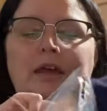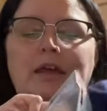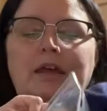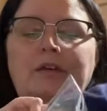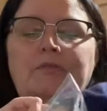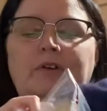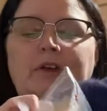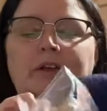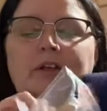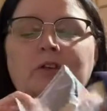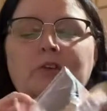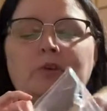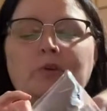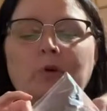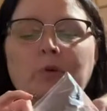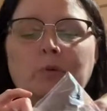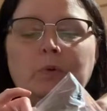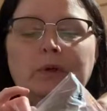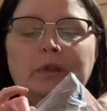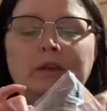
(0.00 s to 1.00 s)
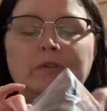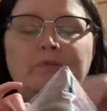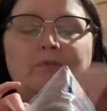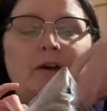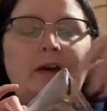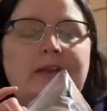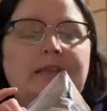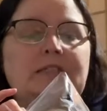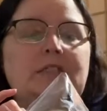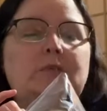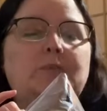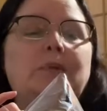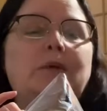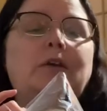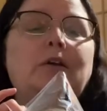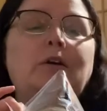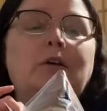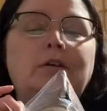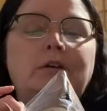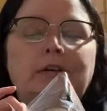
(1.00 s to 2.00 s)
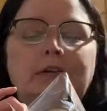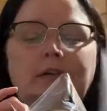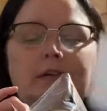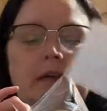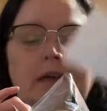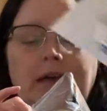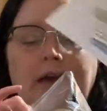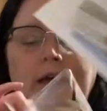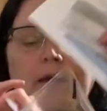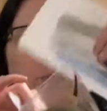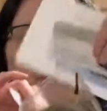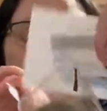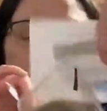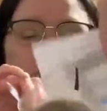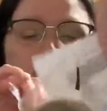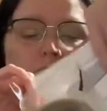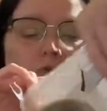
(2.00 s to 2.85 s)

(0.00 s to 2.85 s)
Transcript: if I can do a really fine spin on it, I might